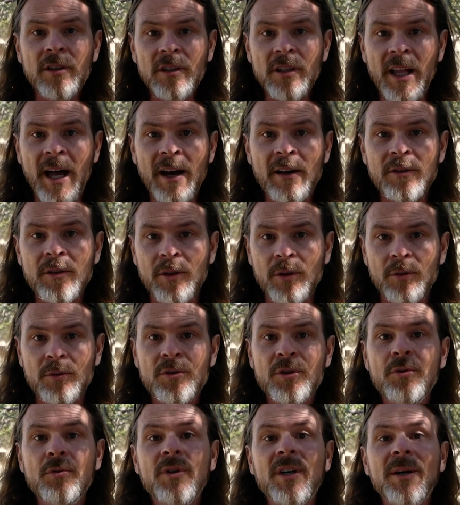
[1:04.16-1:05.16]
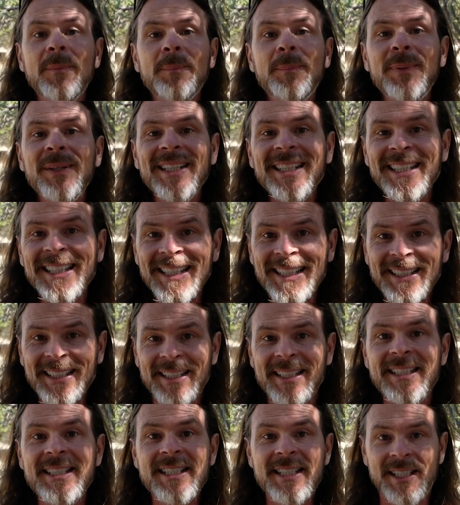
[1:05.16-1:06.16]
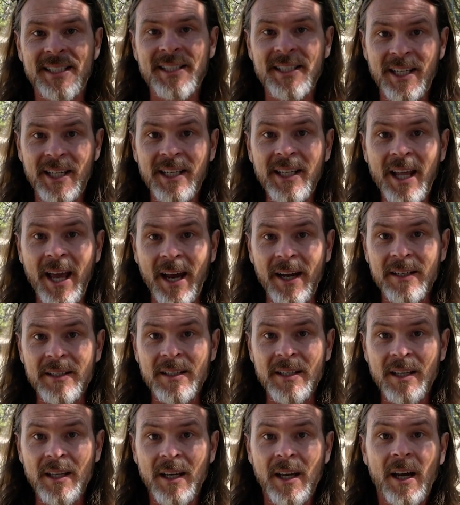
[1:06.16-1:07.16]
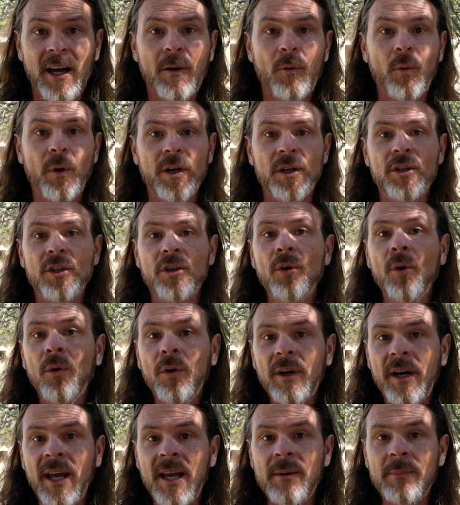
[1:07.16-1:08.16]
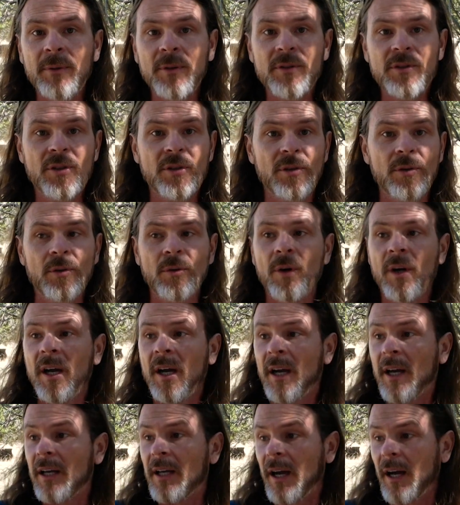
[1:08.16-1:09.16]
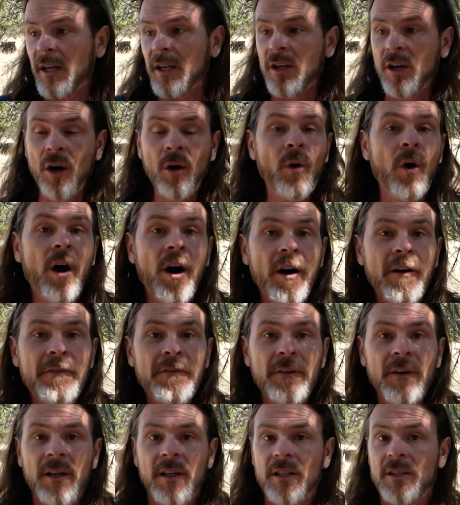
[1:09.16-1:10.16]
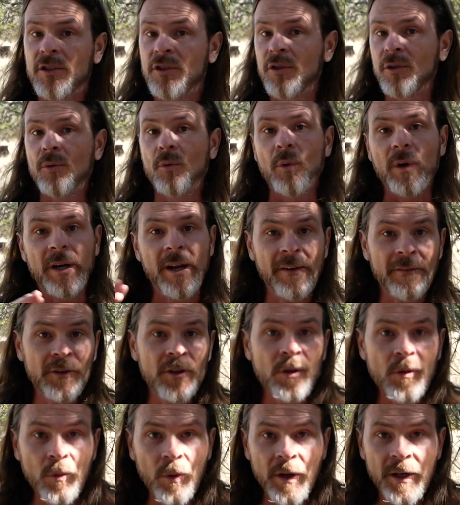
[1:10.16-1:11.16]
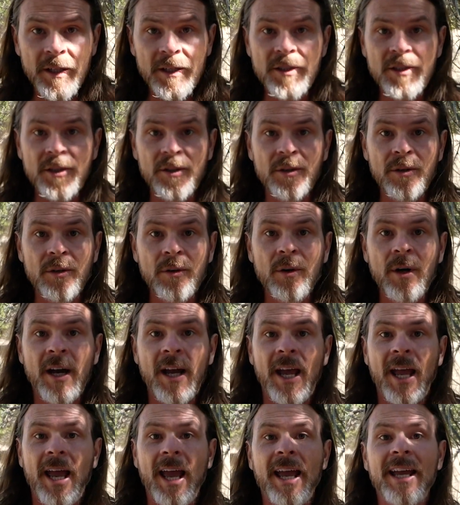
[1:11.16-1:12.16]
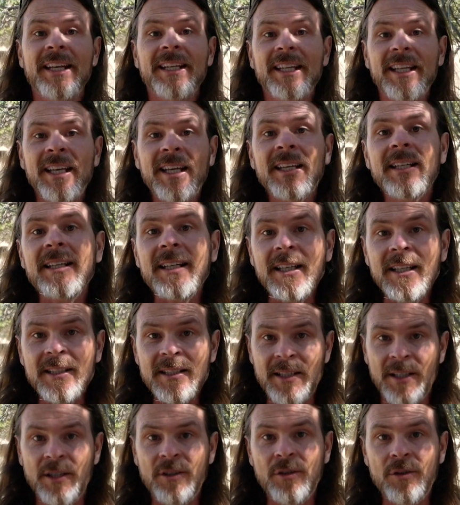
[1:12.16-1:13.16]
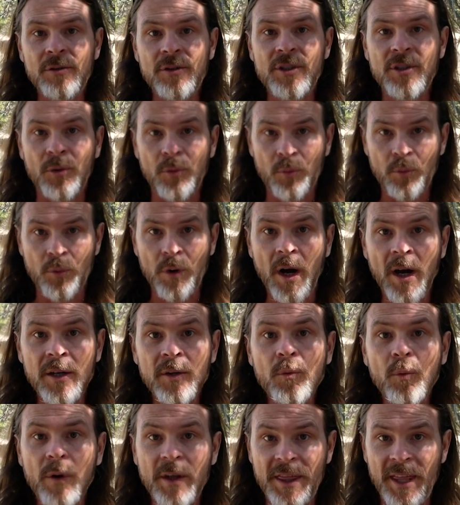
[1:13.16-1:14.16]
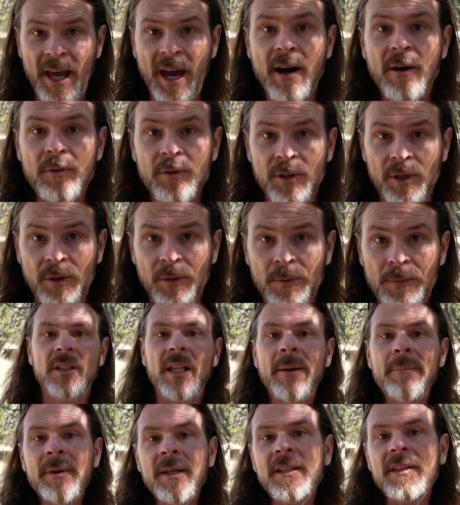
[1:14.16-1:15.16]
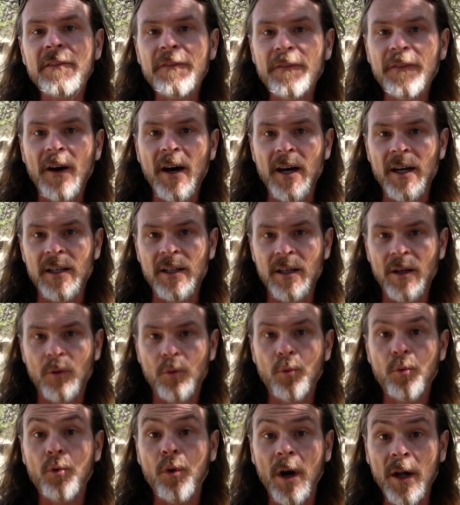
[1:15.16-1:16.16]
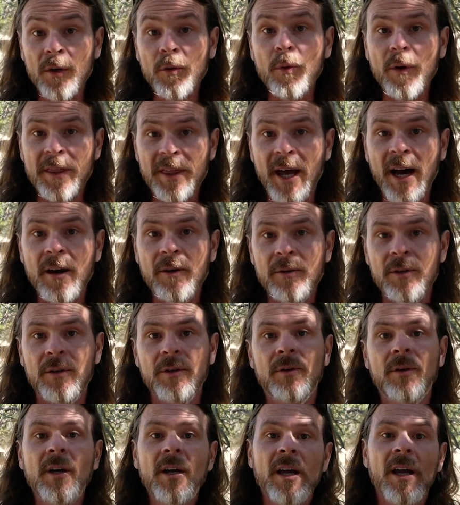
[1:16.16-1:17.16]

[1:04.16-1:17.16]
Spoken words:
allow you to completely disconnect, where you're able to go off, do whatever you want to do, and it continues to run without you. Let me define run without you.